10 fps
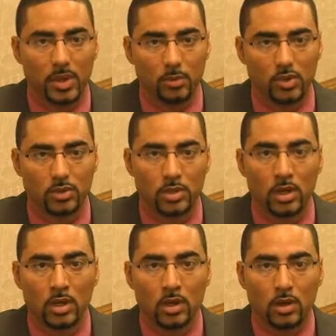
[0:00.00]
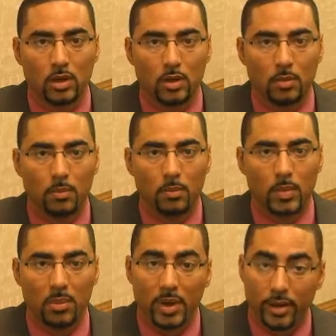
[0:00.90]
members.
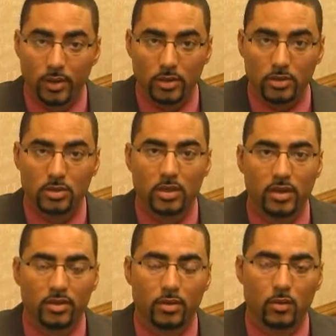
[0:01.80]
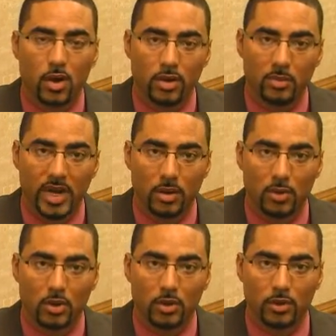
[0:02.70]
My parents, Kenneth and Rhonda
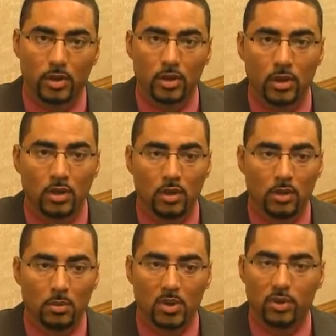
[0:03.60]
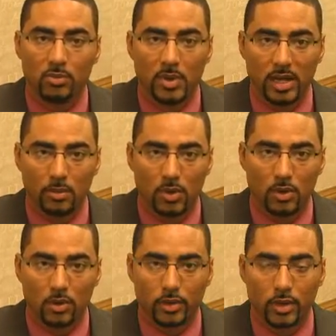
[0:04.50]
Bamberg, both of
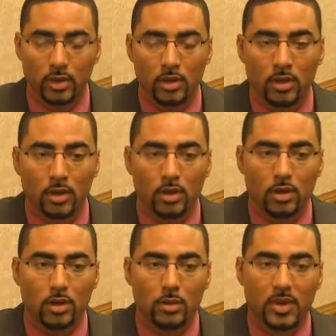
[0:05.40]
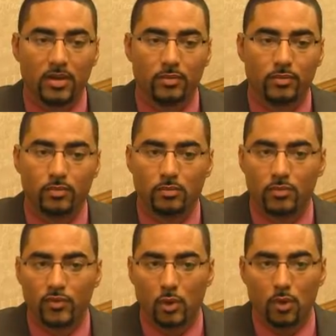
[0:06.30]
Bamberg, have
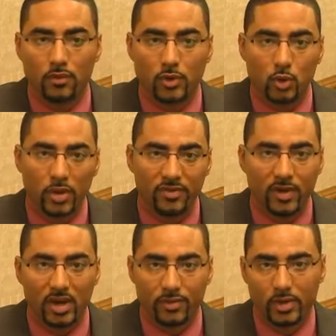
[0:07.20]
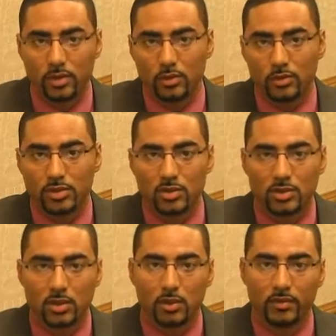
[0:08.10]
for over 25 years
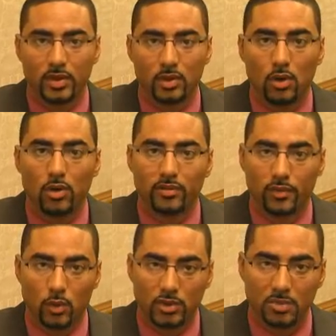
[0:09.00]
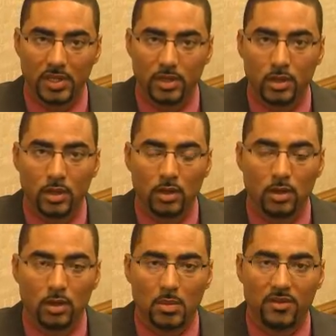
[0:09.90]
served in law enforcement.
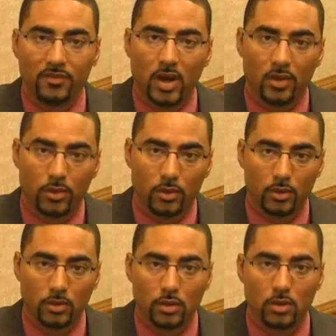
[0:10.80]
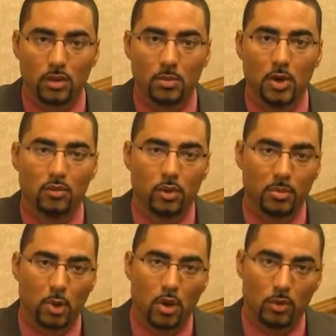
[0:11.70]
My father over
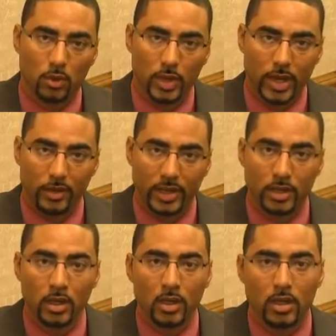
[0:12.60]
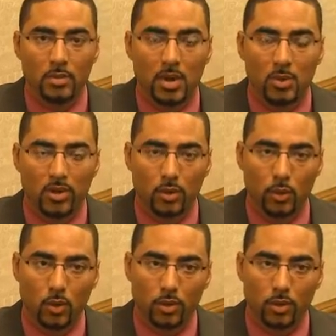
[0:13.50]
in Barnwell County, and my mother